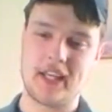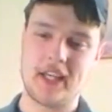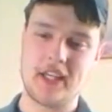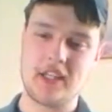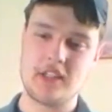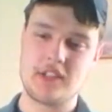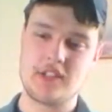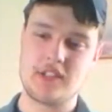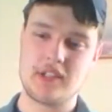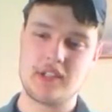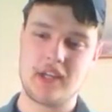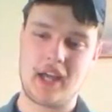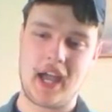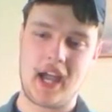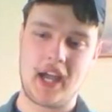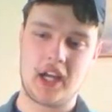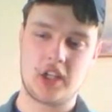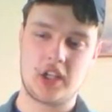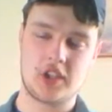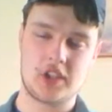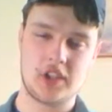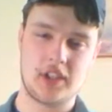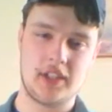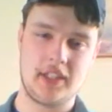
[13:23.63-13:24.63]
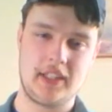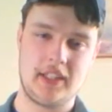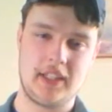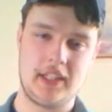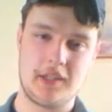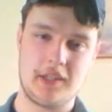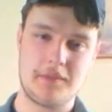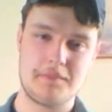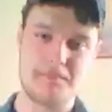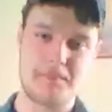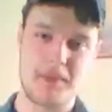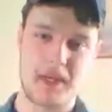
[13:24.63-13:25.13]
I'd like to
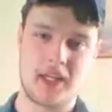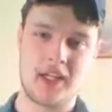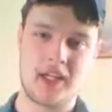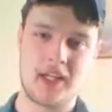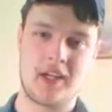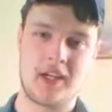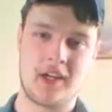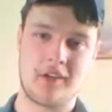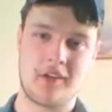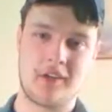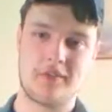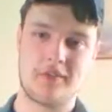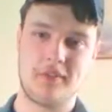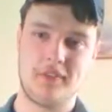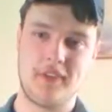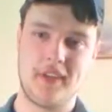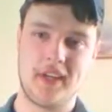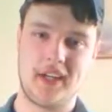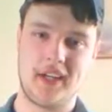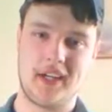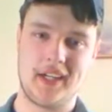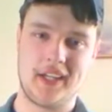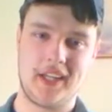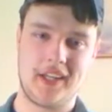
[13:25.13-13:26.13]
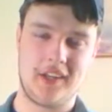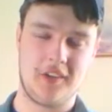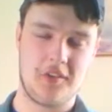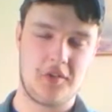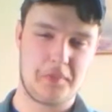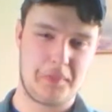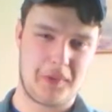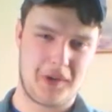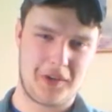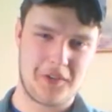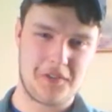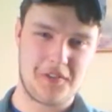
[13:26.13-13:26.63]
actually get big enough that I
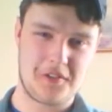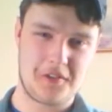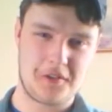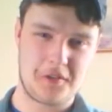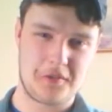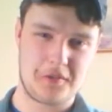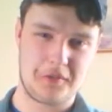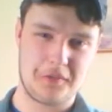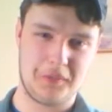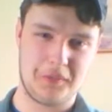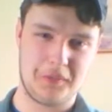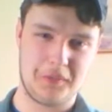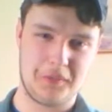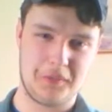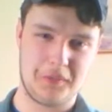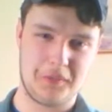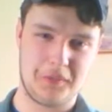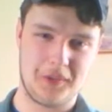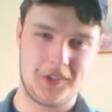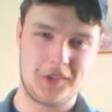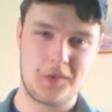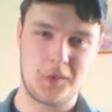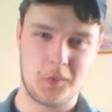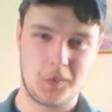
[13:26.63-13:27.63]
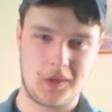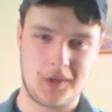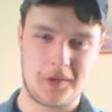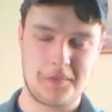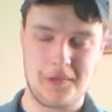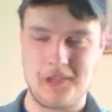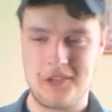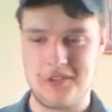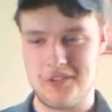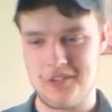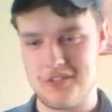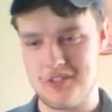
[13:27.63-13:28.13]
get sponsors from like tool
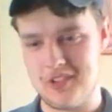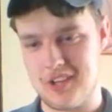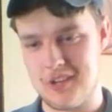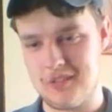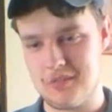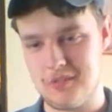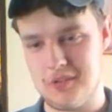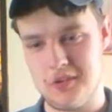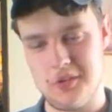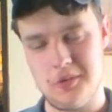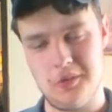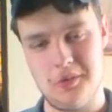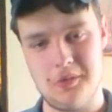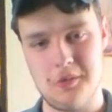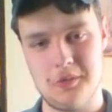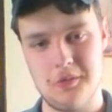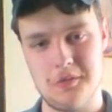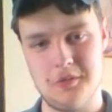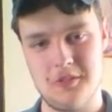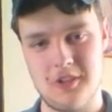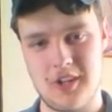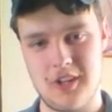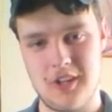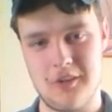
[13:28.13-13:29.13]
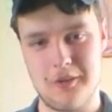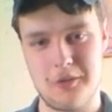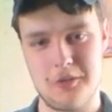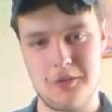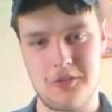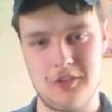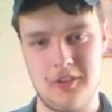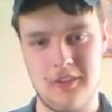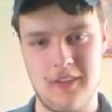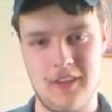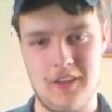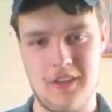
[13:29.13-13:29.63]
companies and stuff to do
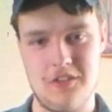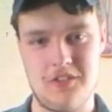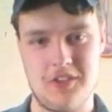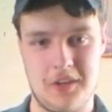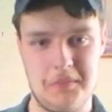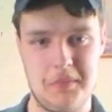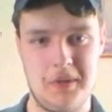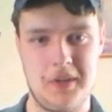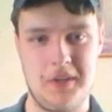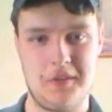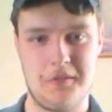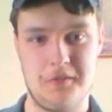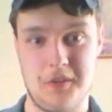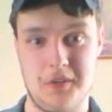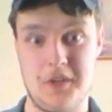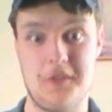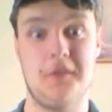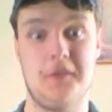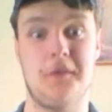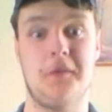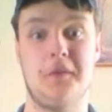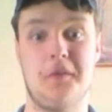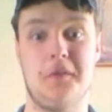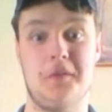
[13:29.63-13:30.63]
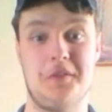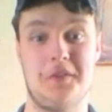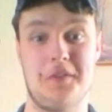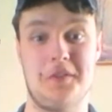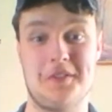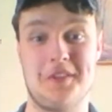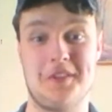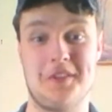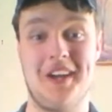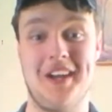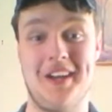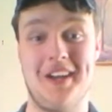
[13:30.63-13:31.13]
videos, and they send me free tools to
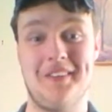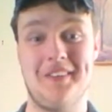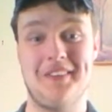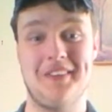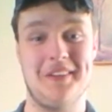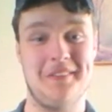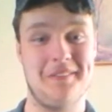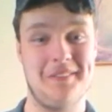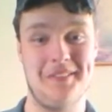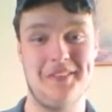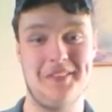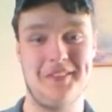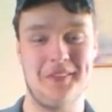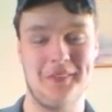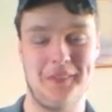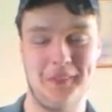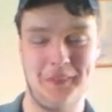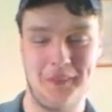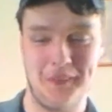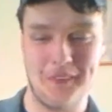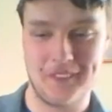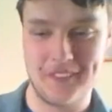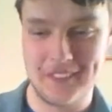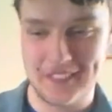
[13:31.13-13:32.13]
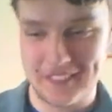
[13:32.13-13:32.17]
try out. That'd be so cool.